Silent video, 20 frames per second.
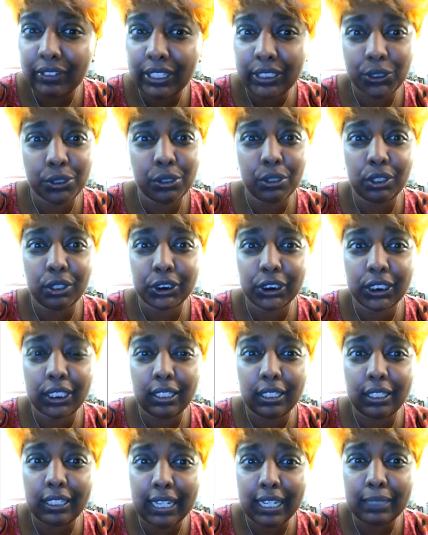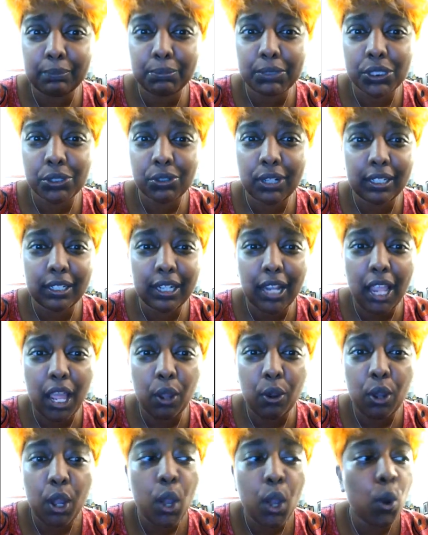astrological alignments right
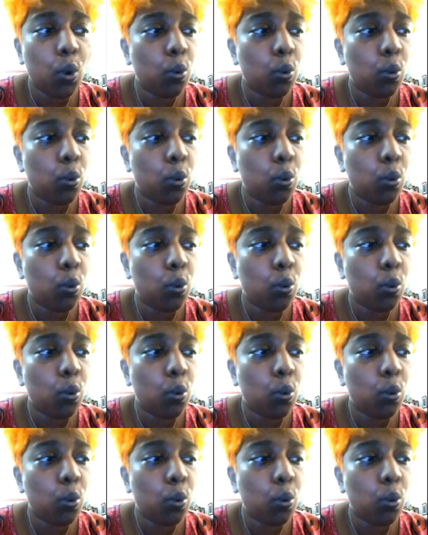now,